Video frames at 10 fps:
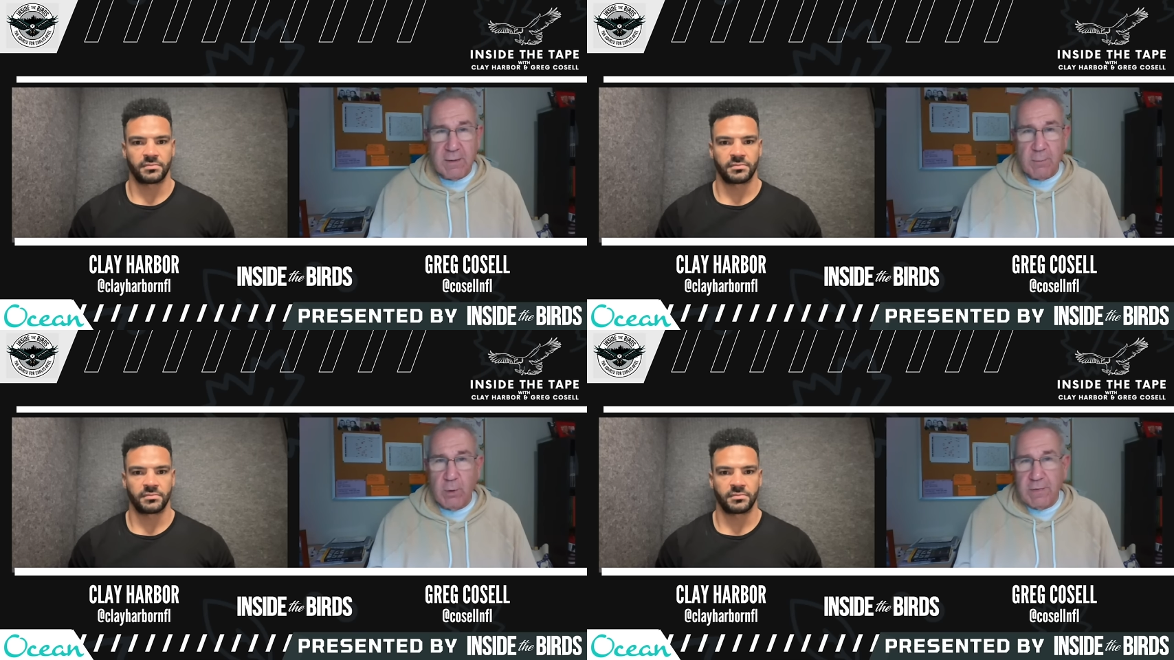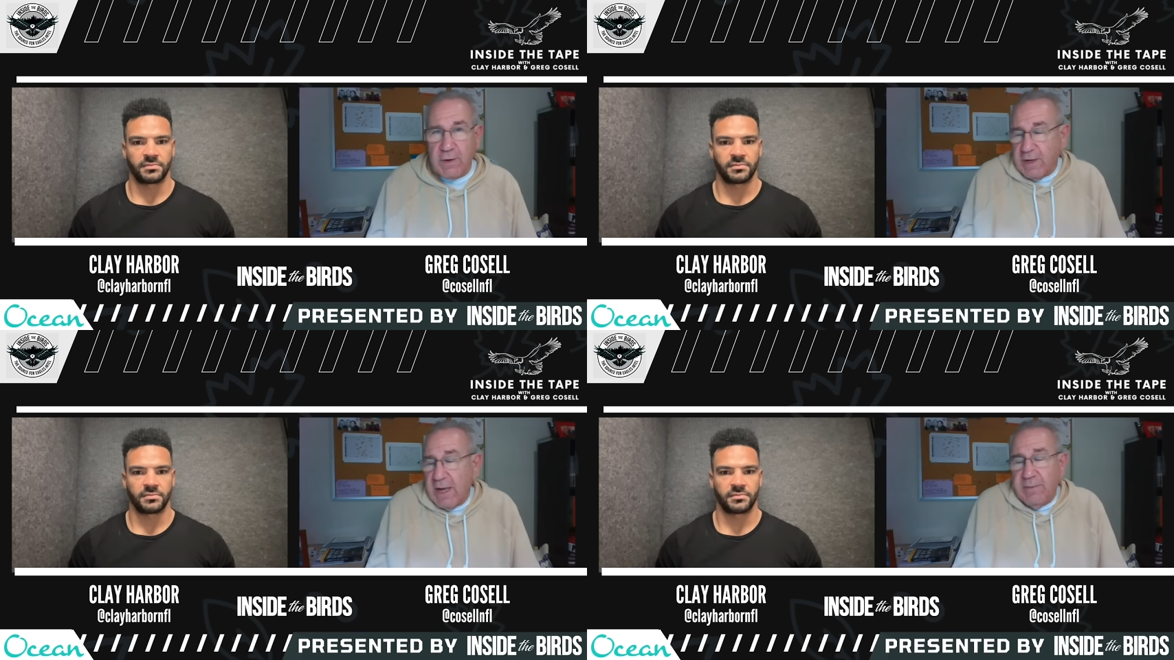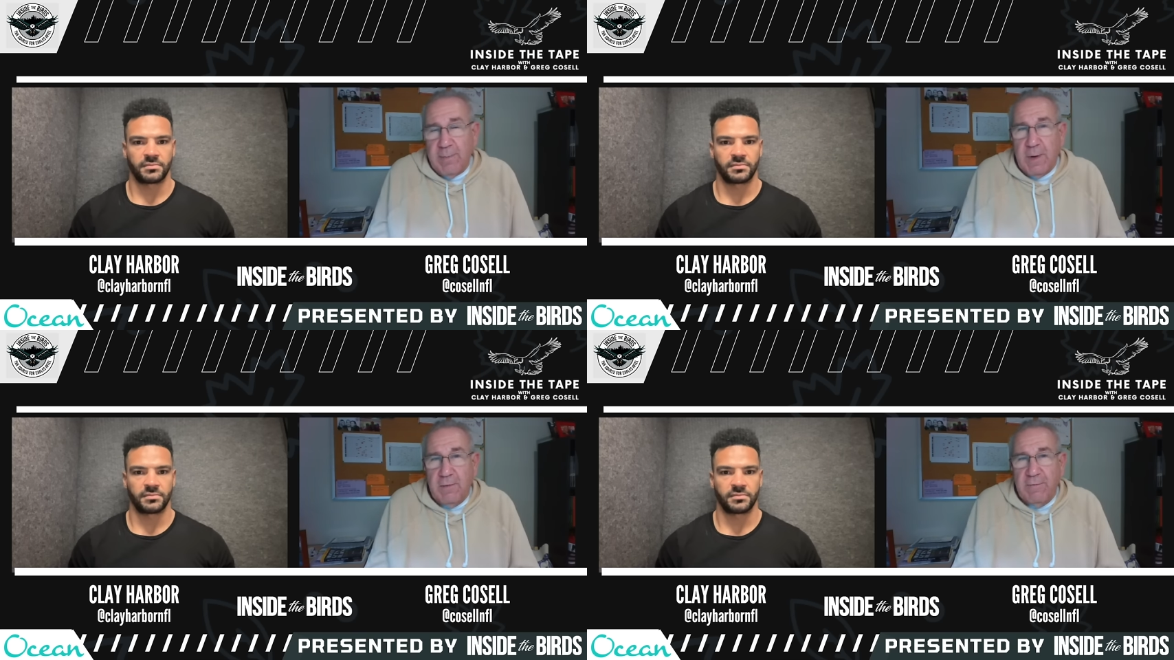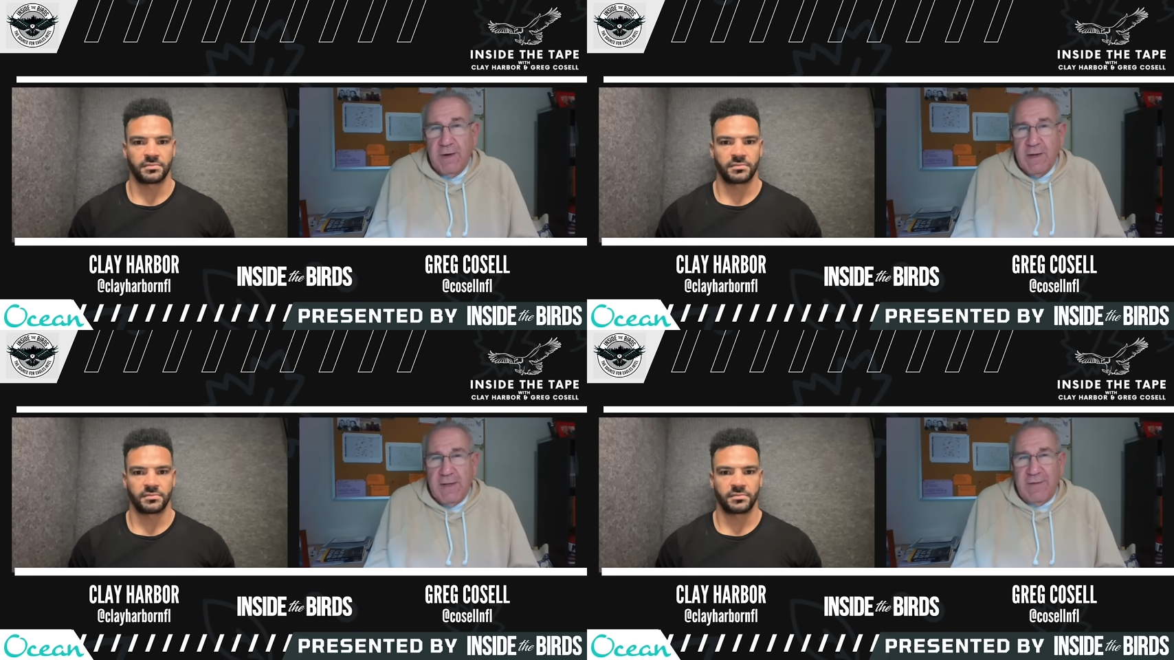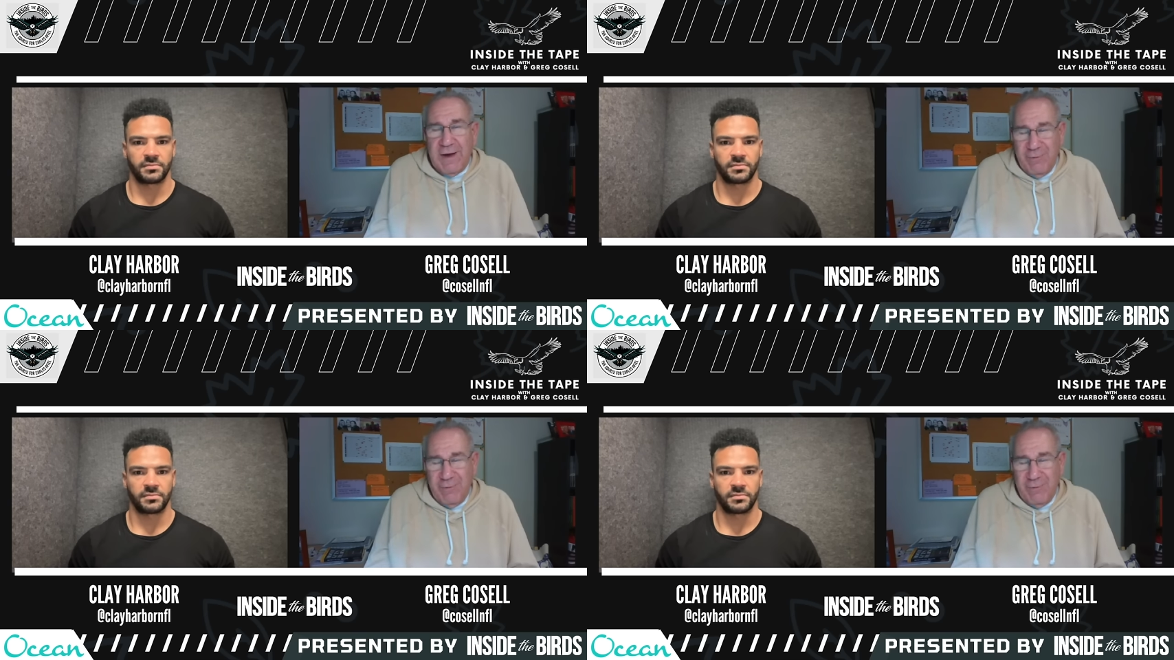Speaker 1: It they're capable of it. They've got